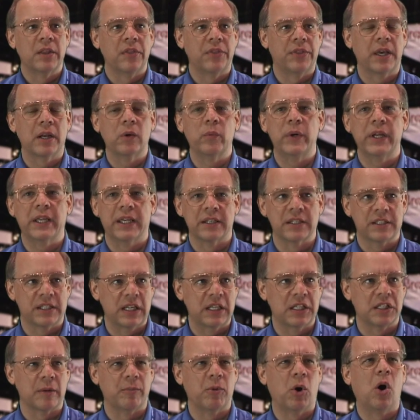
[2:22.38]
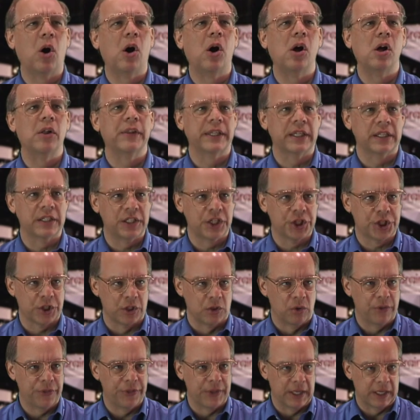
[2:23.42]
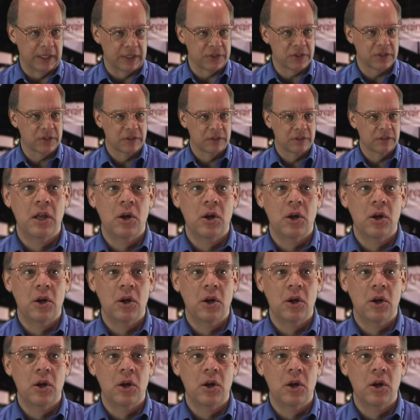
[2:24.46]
Then we can teach them all the additional things.